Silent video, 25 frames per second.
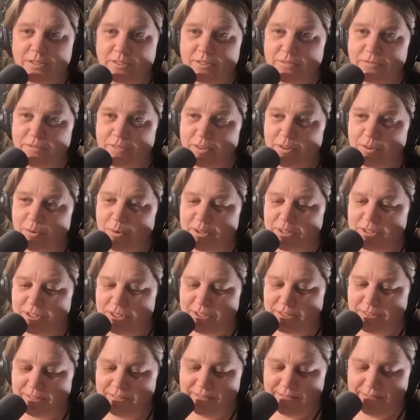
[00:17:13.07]
Here's another fun
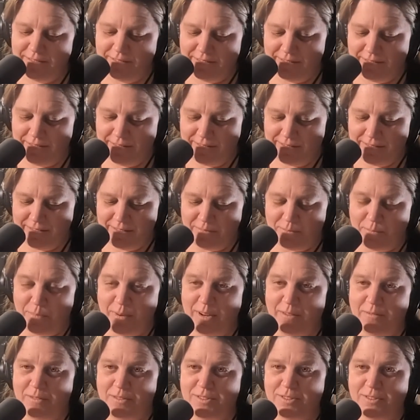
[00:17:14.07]
question. It's a
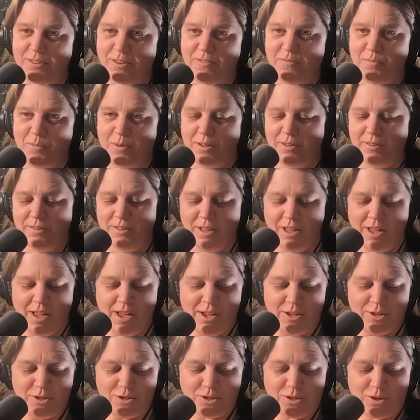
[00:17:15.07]
bit of a softball.
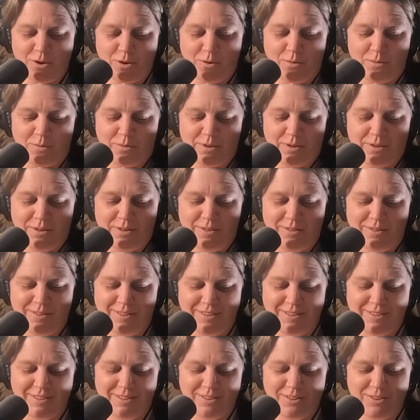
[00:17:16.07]
So,
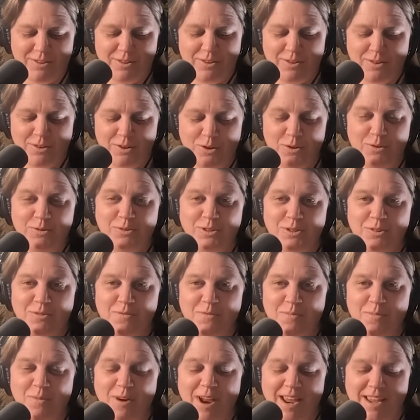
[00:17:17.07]
who do
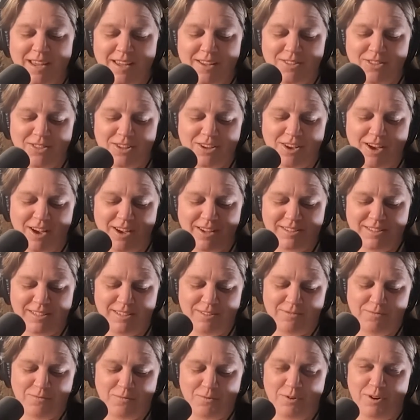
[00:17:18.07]
you make the
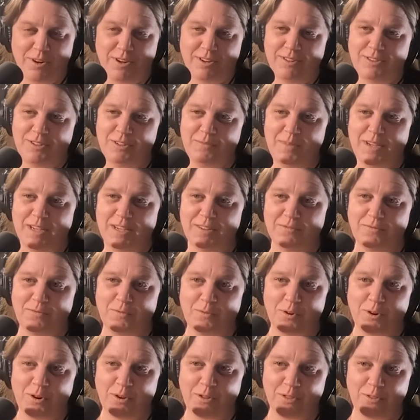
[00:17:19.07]
content for? Do you make it
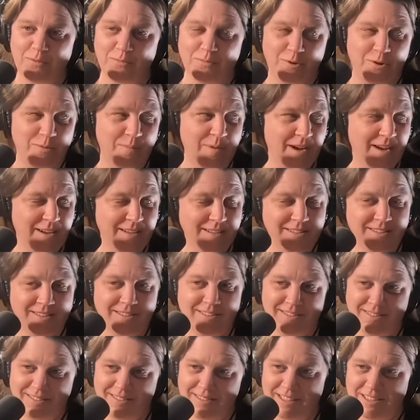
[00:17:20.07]
for the
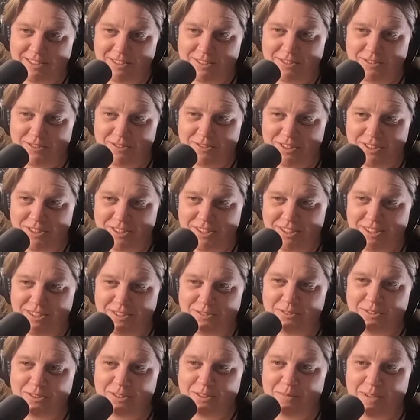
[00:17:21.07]
robots, like the search
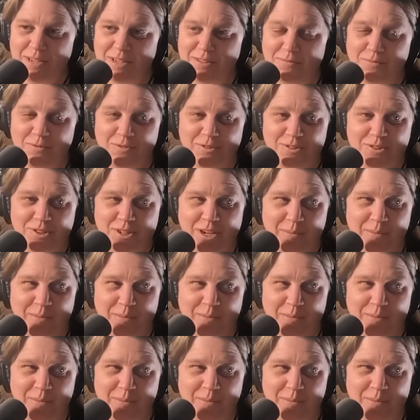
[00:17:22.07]
engines, or do you make it for the